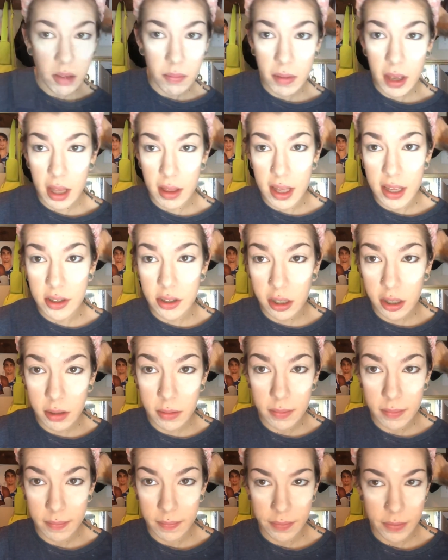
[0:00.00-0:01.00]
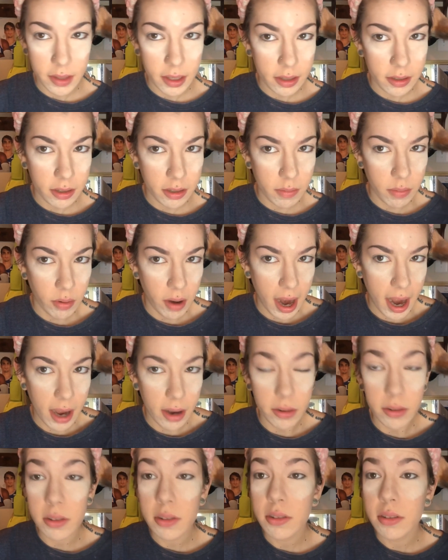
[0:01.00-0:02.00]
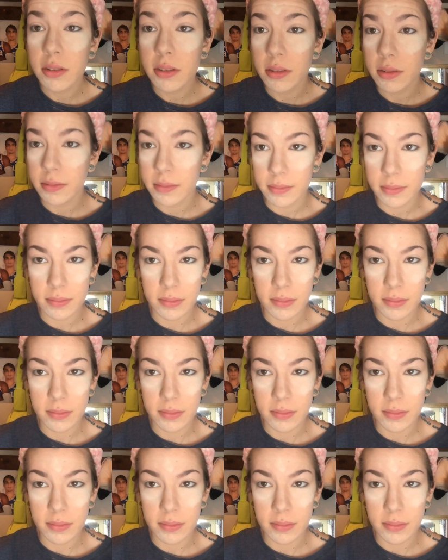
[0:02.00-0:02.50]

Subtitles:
But yeah, these are the two brows.